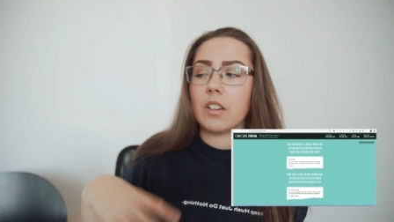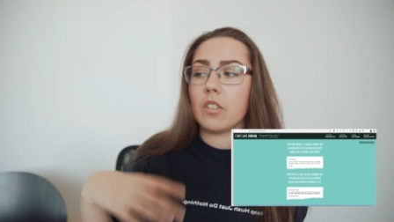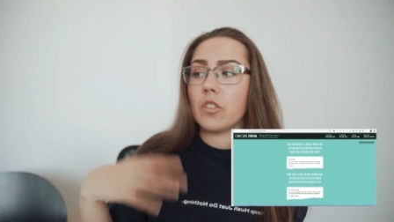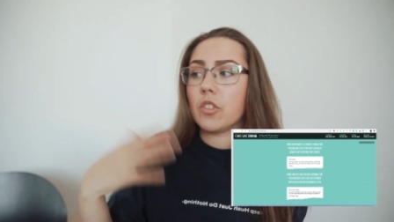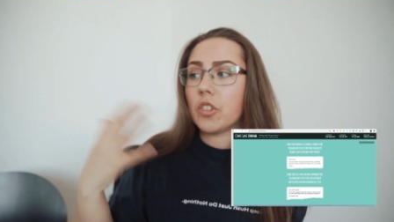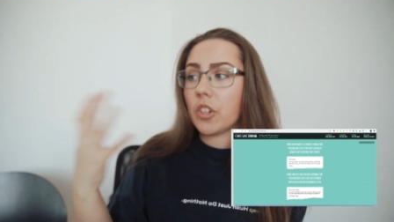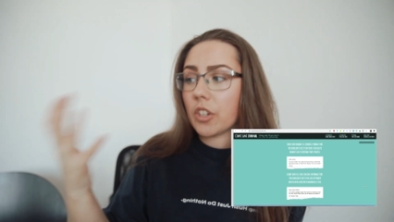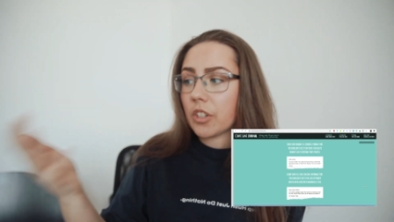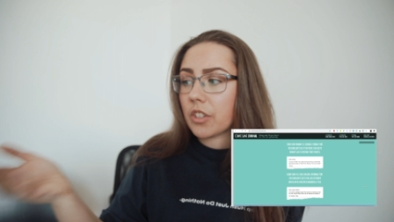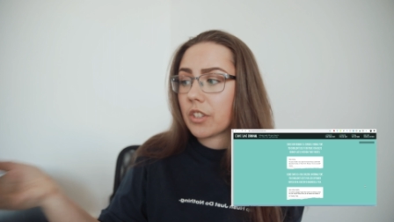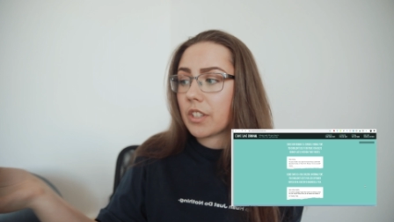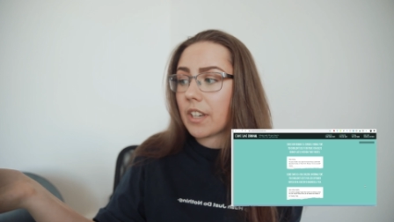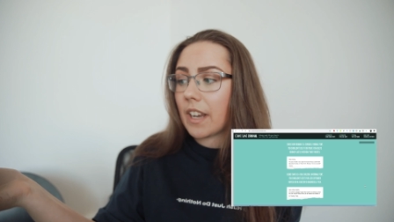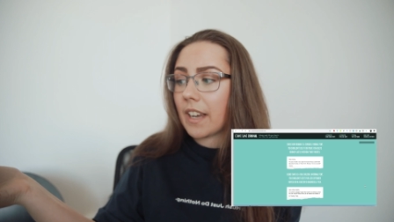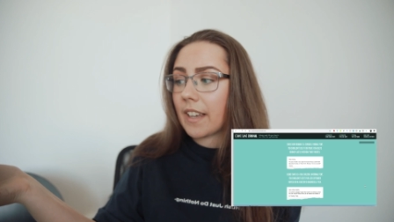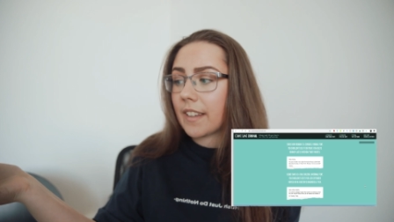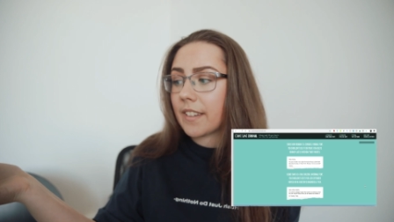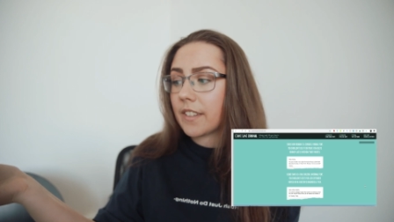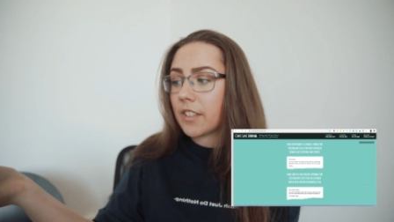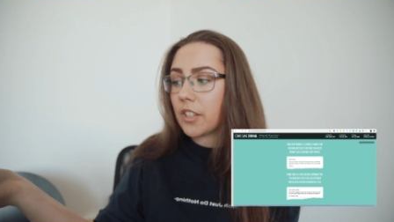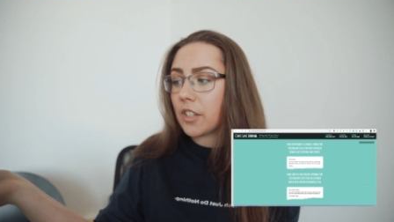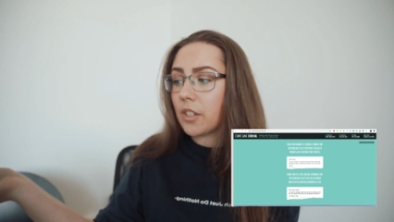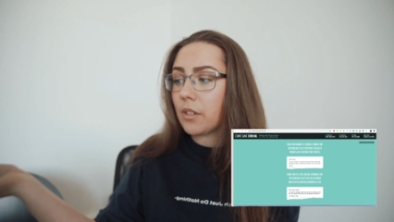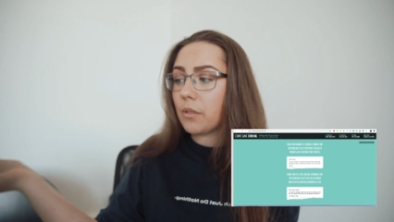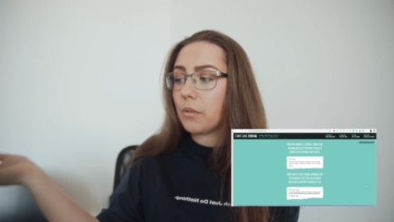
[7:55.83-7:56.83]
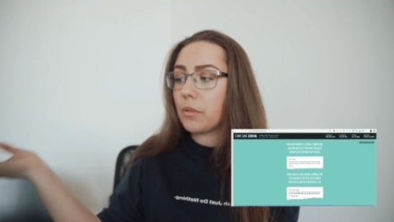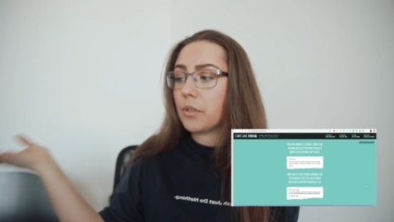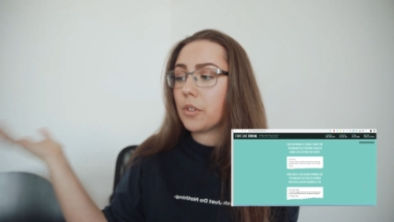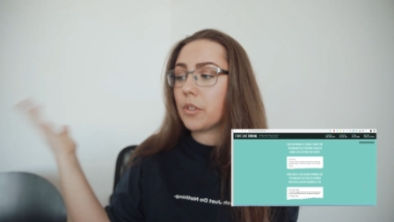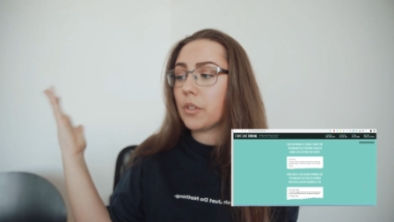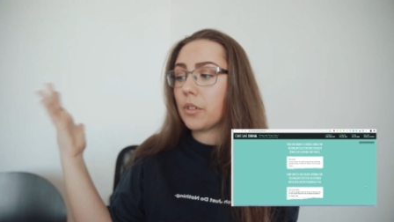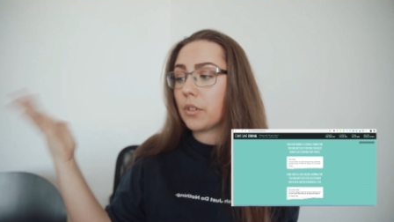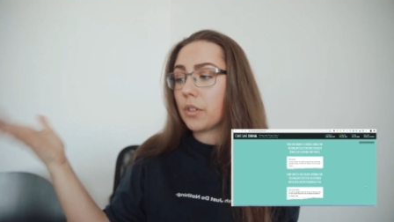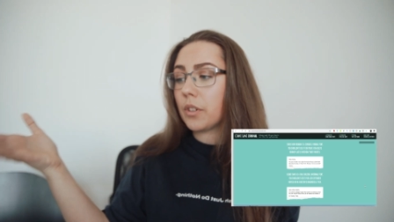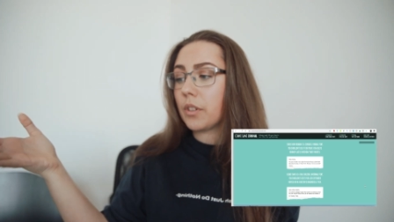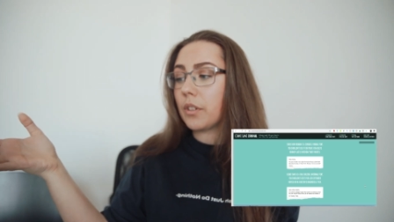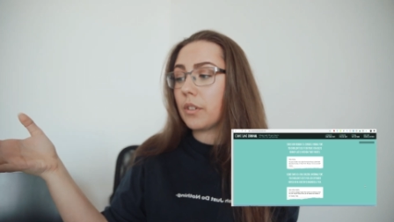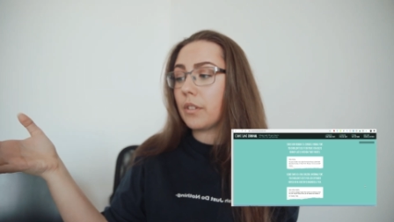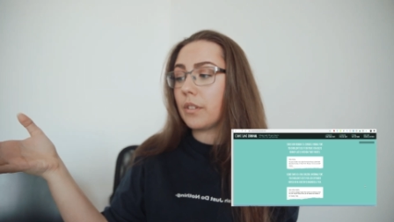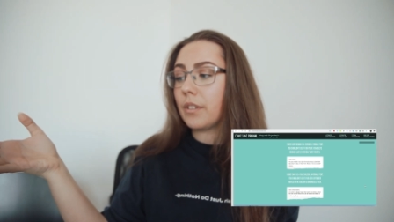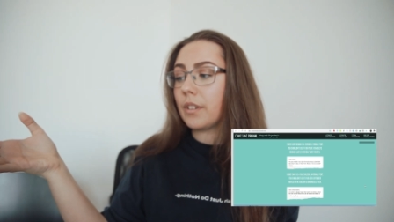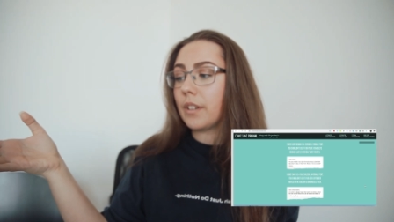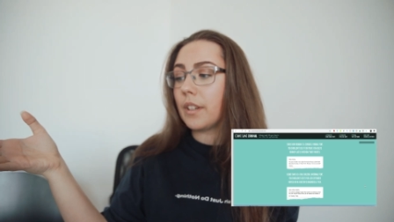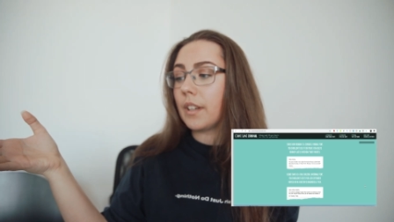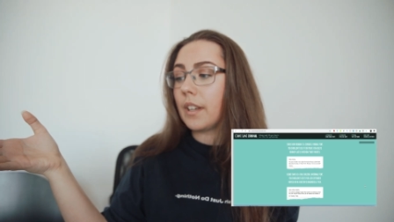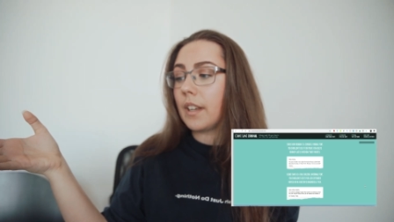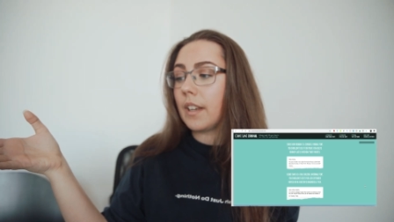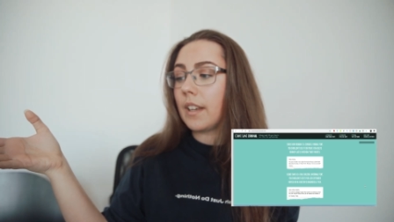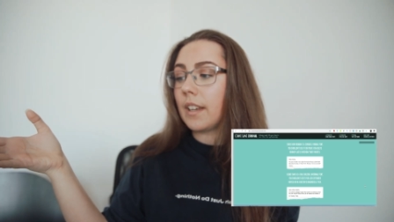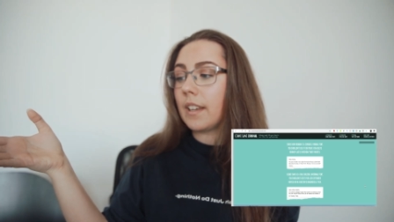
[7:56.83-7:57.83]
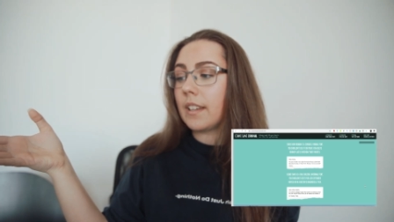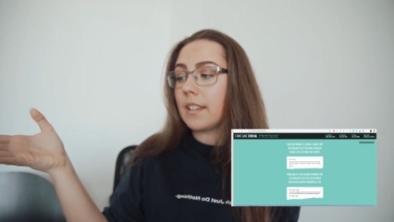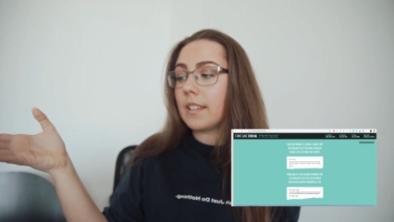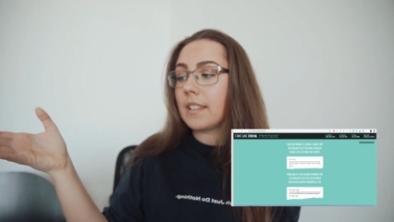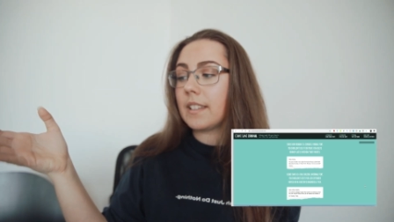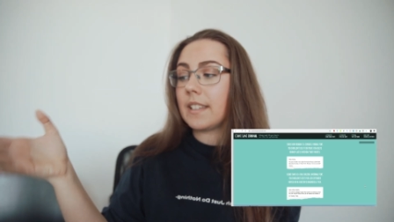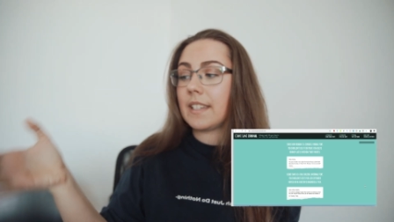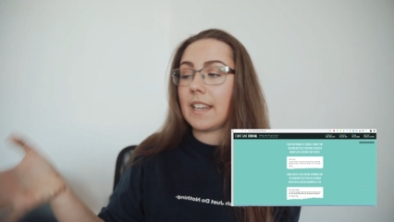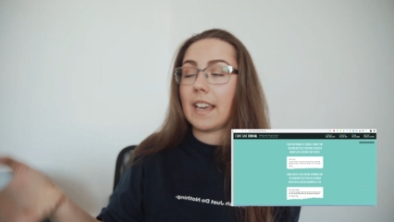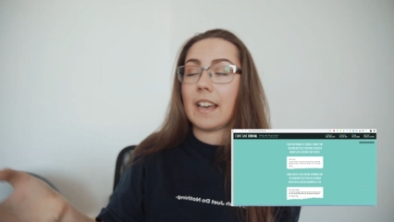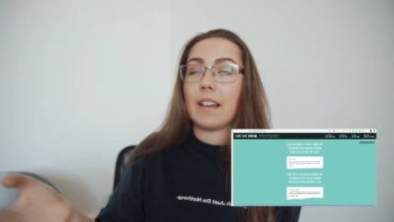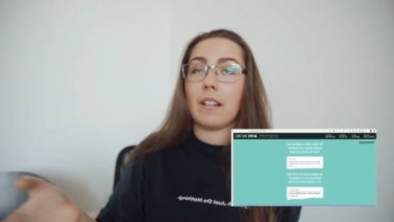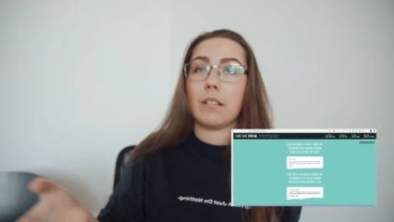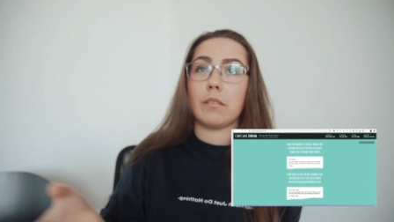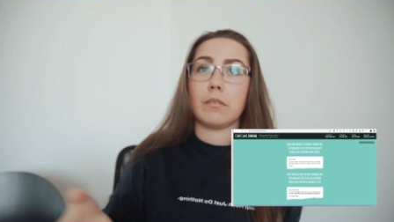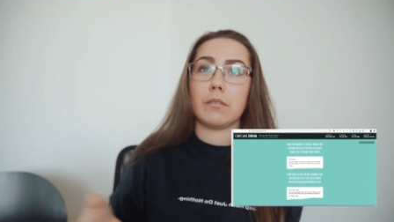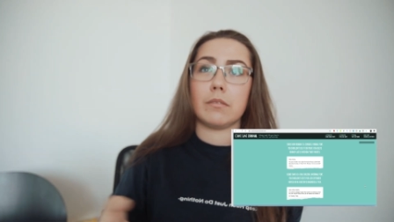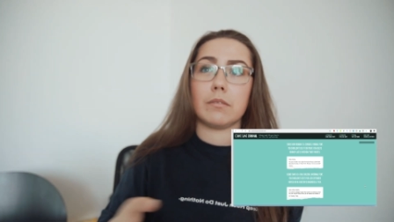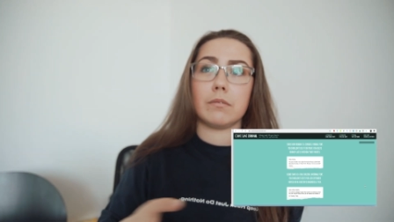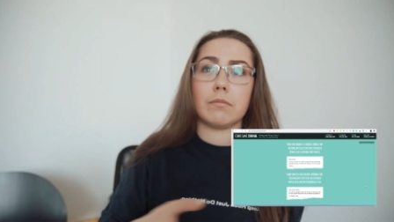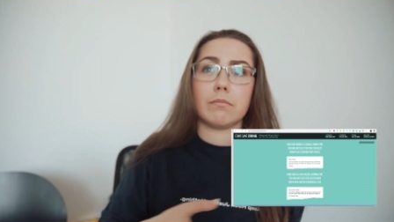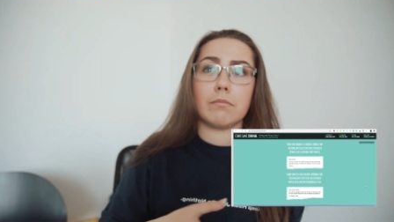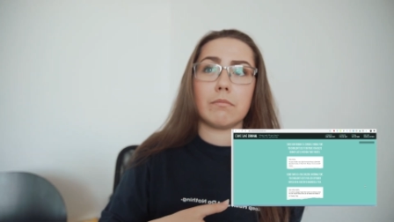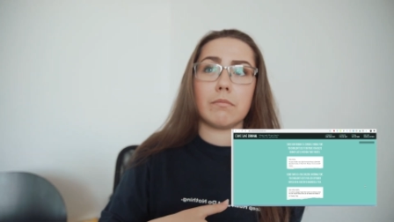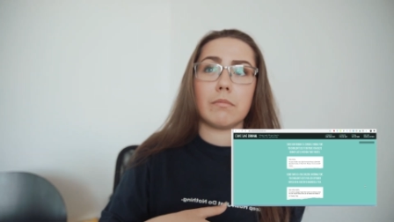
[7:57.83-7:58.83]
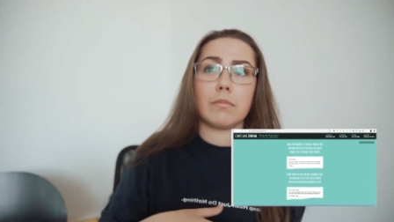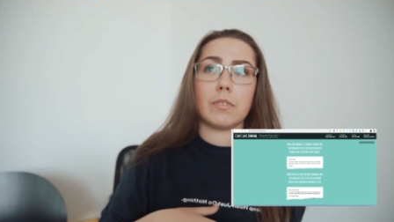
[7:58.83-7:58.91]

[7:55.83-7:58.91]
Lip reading: just as you shouldn't tell